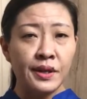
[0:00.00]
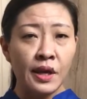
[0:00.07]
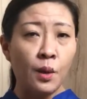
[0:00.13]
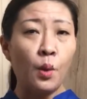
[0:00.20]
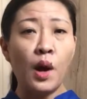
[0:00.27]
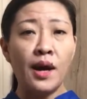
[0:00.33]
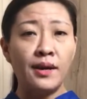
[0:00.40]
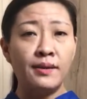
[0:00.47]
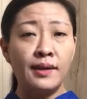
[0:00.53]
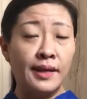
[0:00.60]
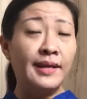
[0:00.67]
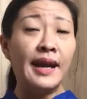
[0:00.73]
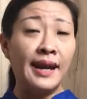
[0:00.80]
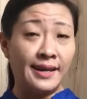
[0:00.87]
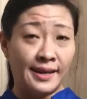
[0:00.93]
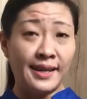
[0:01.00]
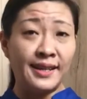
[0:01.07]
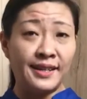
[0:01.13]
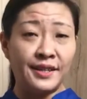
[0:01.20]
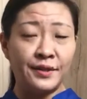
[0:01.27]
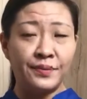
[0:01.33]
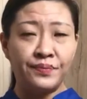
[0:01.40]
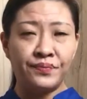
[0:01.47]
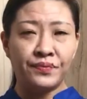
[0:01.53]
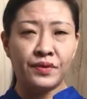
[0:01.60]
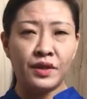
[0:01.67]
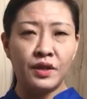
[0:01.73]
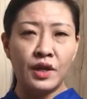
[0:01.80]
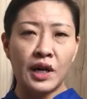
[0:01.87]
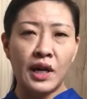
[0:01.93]
in that day.
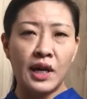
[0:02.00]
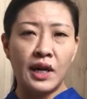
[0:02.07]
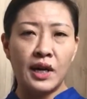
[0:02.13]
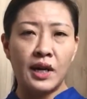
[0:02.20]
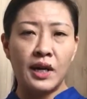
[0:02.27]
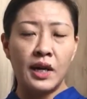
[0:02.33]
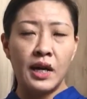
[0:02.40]
Okay.